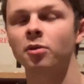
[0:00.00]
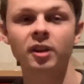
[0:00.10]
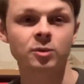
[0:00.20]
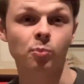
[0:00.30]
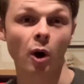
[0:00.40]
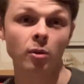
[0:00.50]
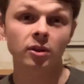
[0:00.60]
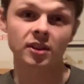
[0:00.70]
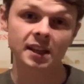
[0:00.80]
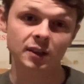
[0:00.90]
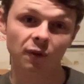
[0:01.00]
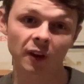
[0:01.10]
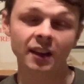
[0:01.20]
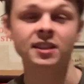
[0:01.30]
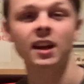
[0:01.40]
Things broke, things
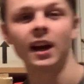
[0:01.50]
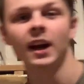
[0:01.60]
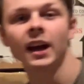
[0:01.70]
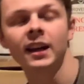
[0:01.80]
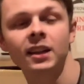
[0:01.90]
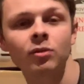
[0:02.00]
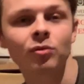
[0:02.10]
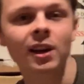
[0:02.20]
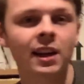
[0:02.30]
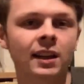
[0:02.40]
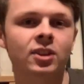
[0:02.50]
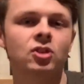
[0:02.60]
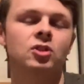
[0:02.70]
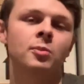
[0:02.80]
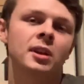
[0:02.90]
fixed. It didn't really
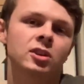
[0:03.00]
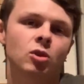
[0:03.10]
listen to me.